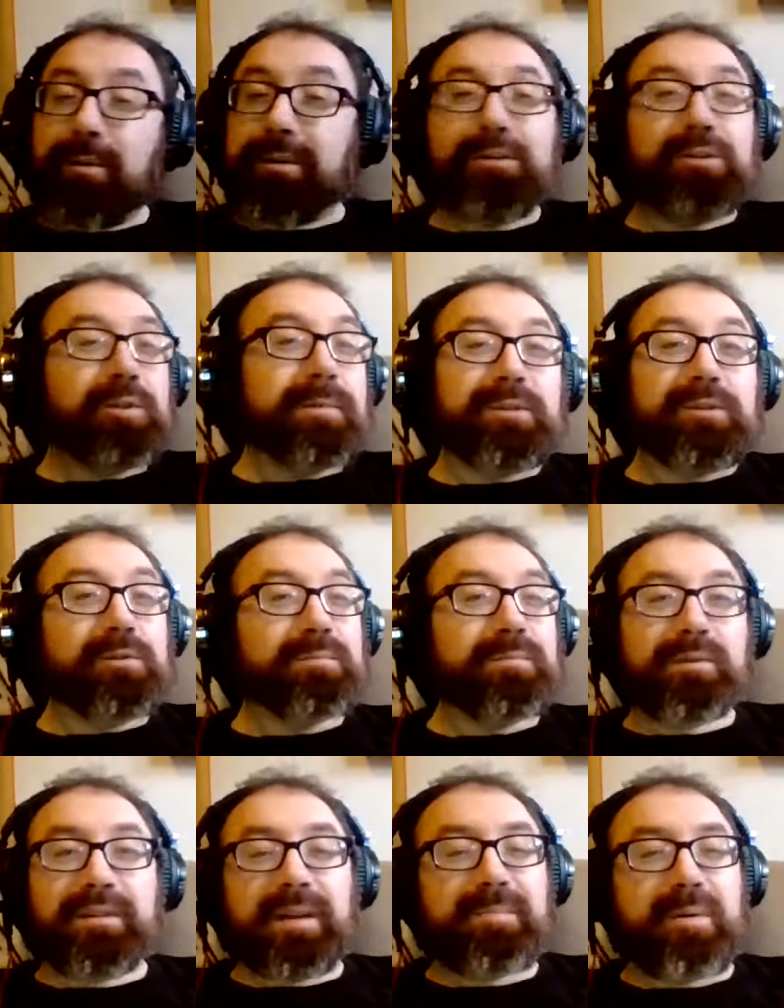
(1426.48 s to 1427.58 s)
know what you do in a Zoom
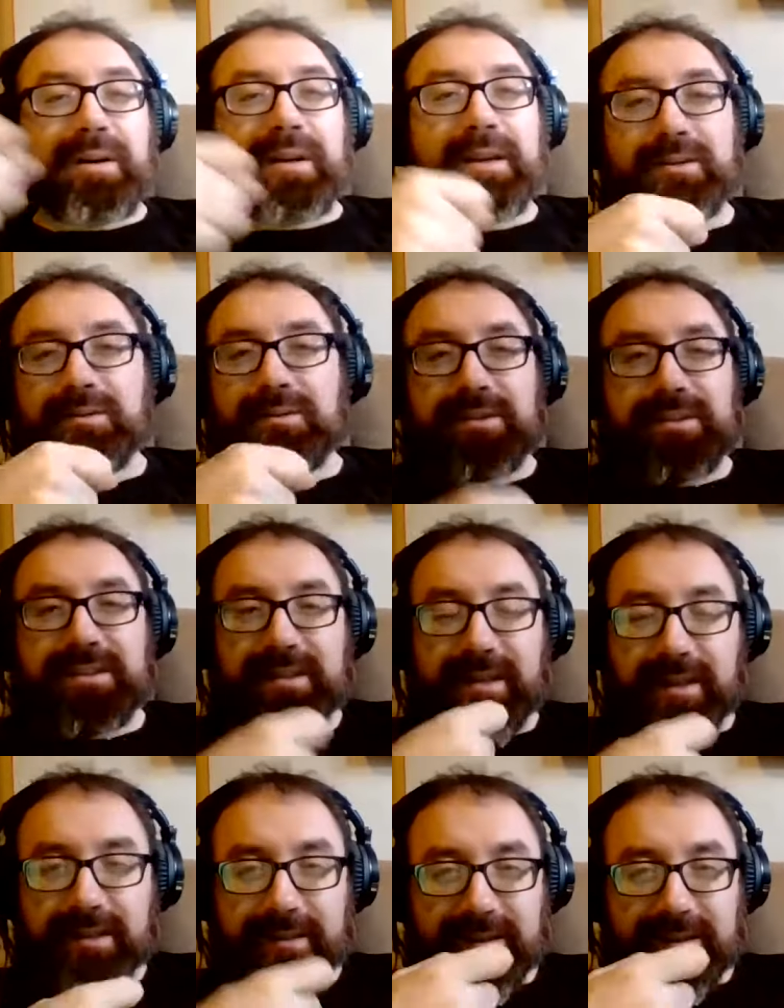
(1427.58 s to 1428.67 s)
birthday party. I guess you just sit
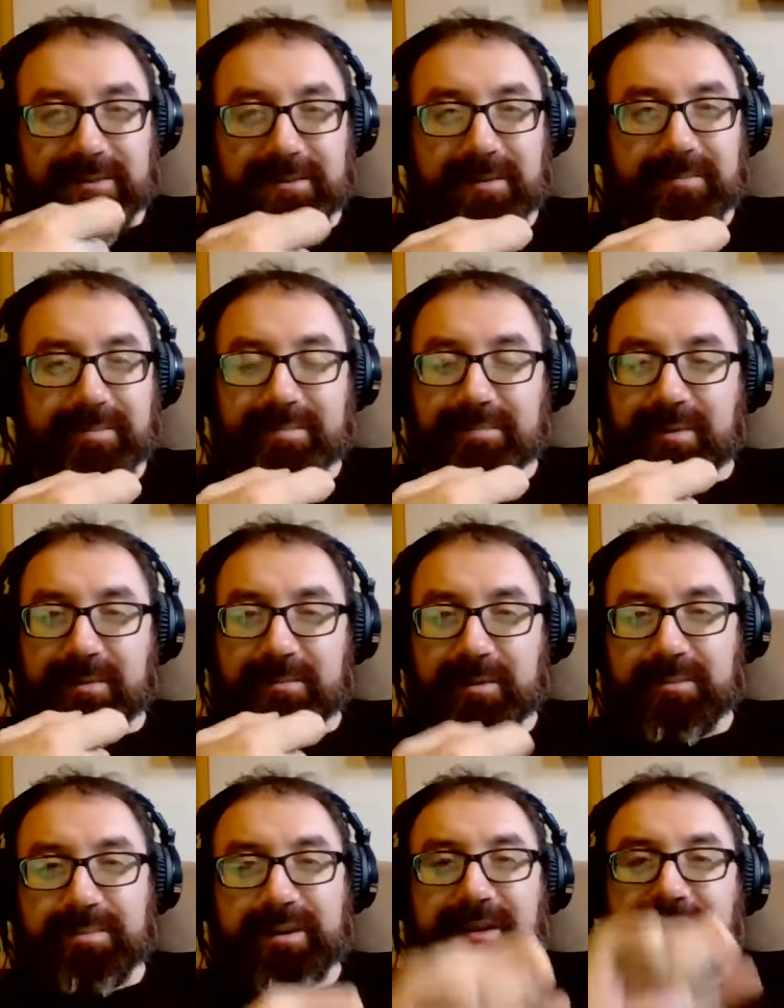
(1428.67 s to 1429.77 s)
like this with a
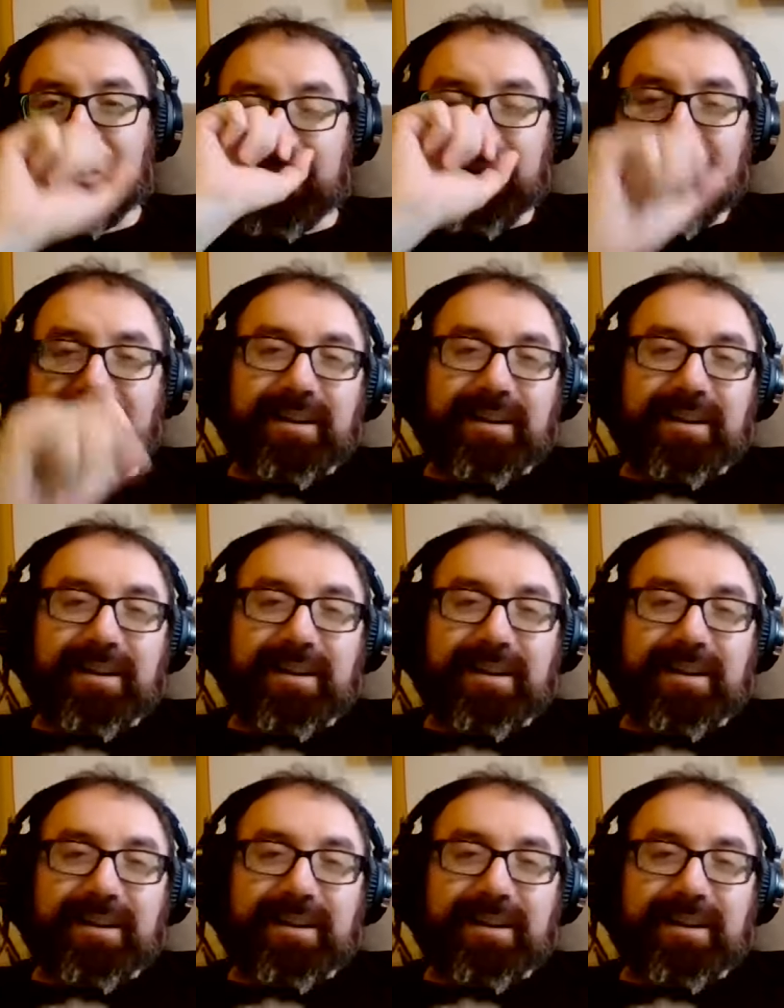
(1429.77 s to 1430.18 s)
with a beer.